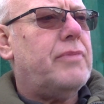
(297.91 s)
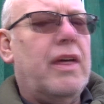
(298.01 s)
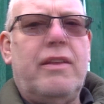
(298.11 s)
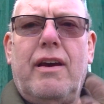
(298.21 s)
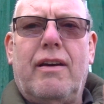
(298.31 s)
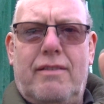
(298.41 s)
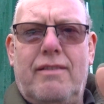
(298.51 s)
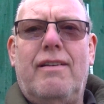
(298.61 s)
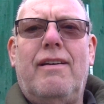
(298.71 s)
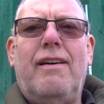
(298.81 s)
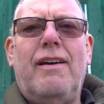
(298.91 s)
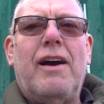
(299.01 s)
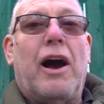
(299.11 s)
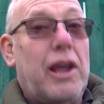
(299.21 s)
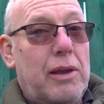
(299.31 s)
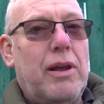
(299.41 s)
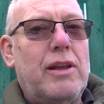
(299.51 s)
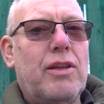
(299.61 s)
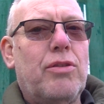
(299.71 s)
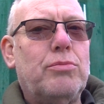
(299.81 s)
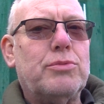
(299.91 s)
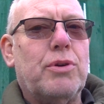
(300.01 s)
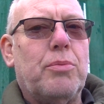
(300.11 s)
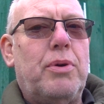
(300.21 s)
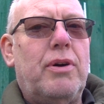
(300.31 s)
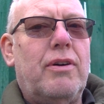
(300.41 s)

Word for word: and uh, yeah, I keep giving you thumbs up.